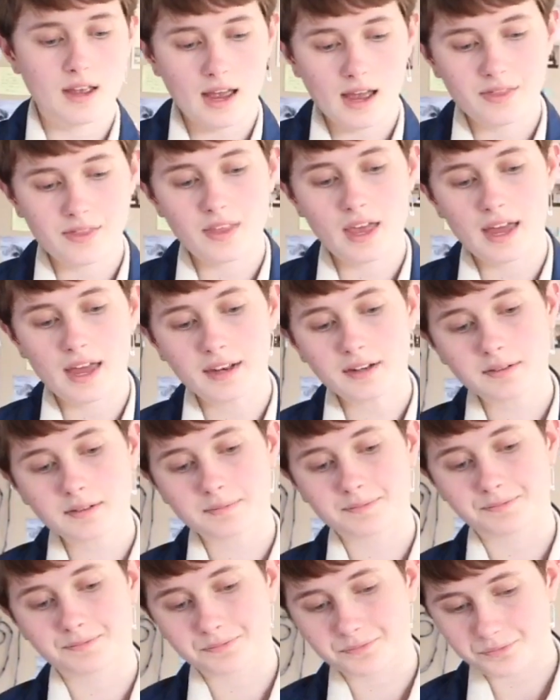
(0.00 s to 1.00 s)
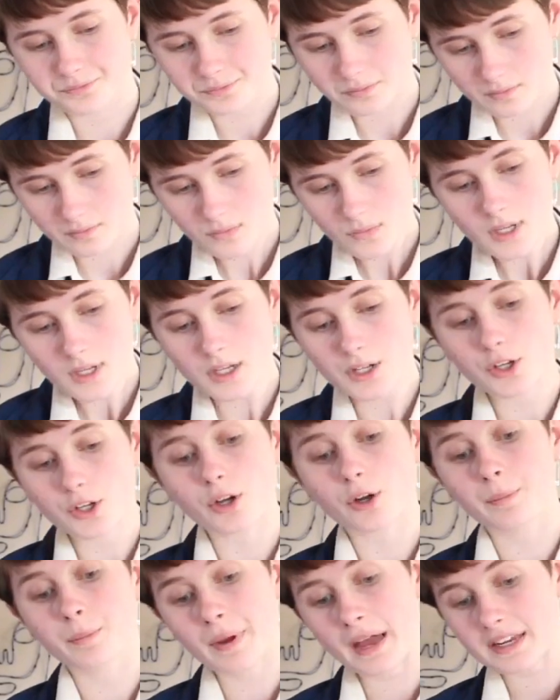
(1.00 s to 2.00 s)
and then you
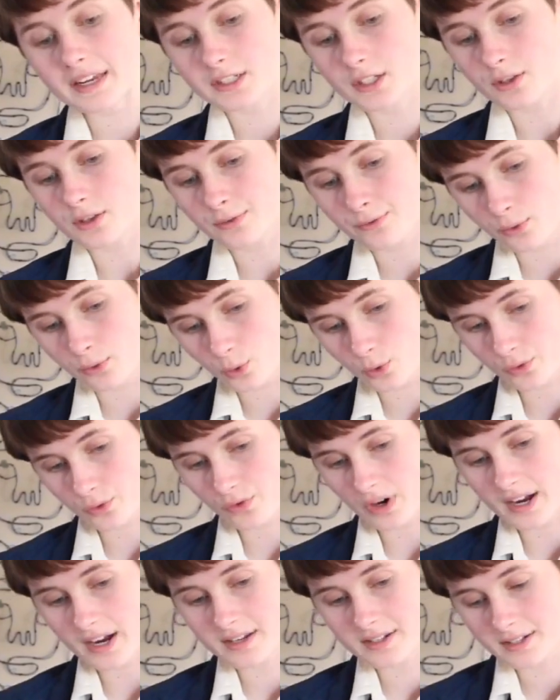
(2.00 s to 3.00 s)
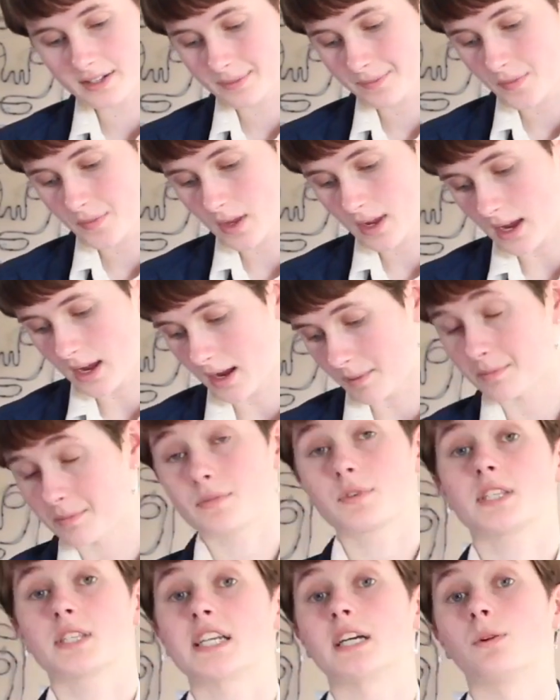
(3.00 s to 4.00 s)
go back to the 4th fret,
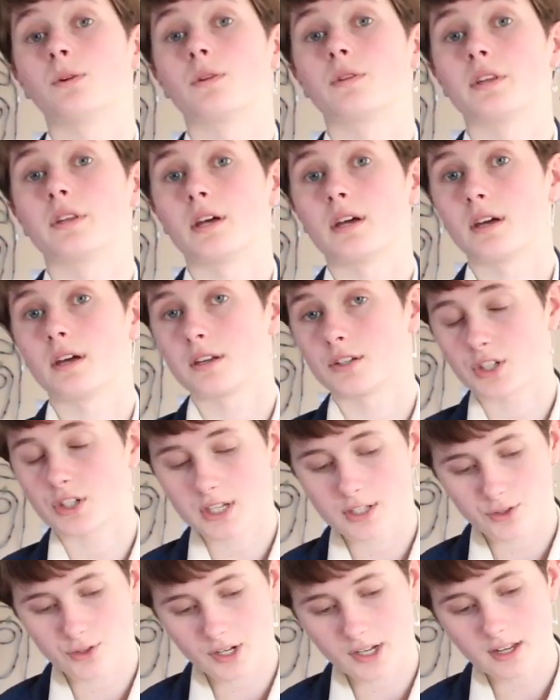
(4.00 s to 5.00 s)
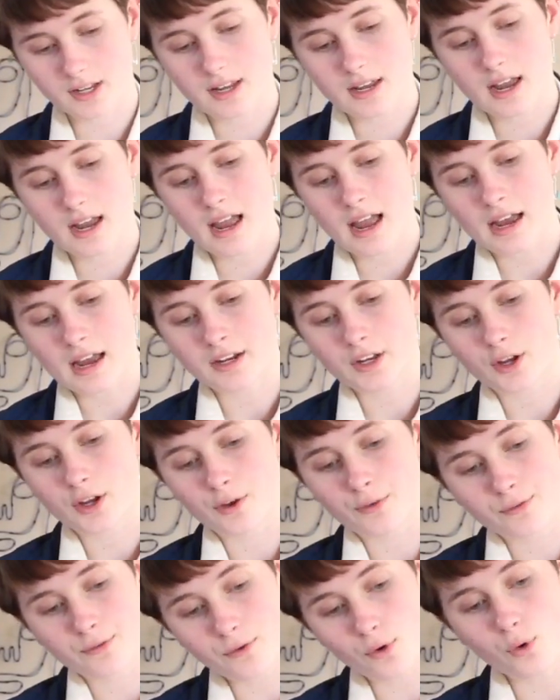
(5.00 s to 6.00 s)
still on the G string, and you
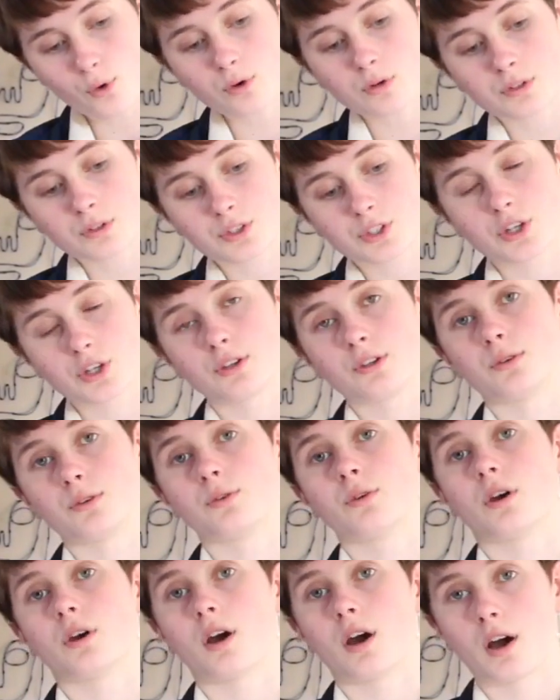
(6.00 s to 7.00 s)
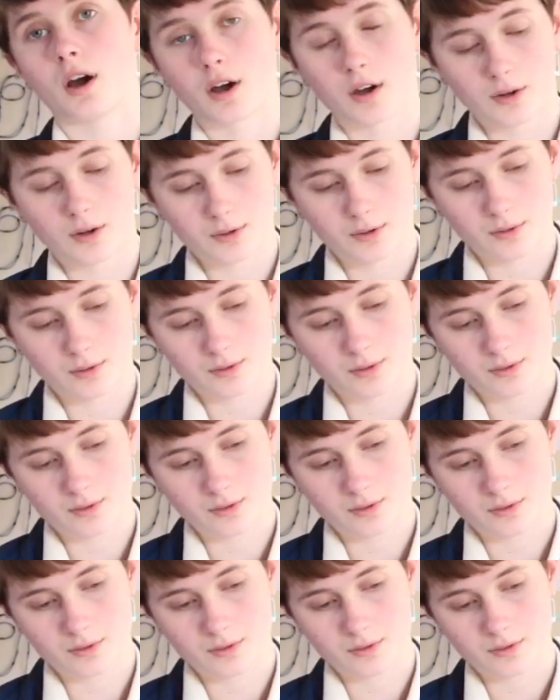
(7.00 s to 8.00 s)
go 4, 2,
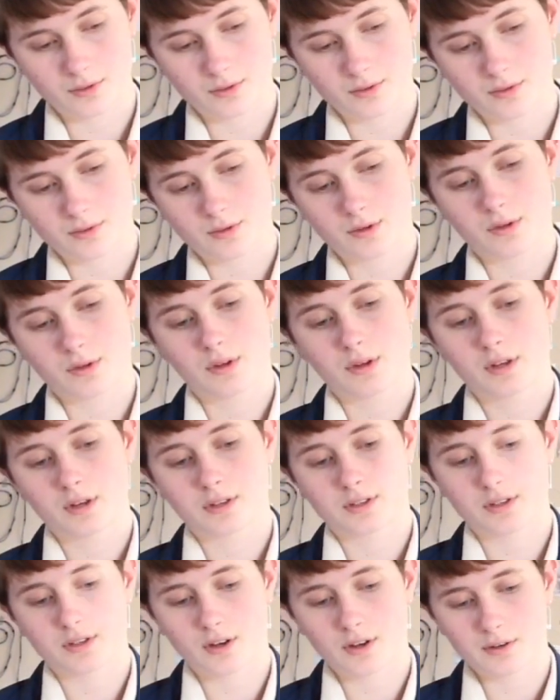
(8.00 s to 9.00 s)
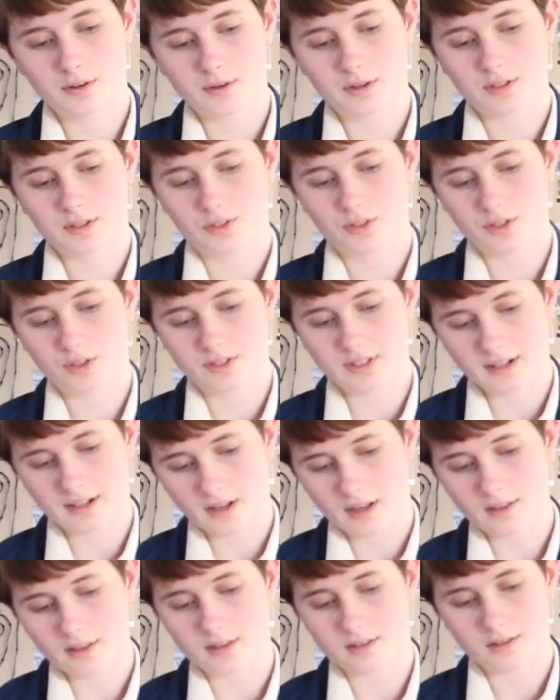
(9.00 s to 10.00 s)
A. So it should sound
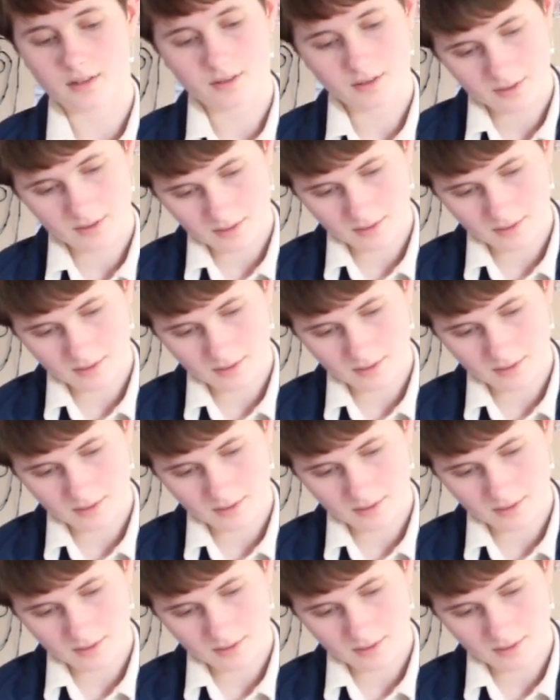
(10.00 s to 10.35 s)
like this.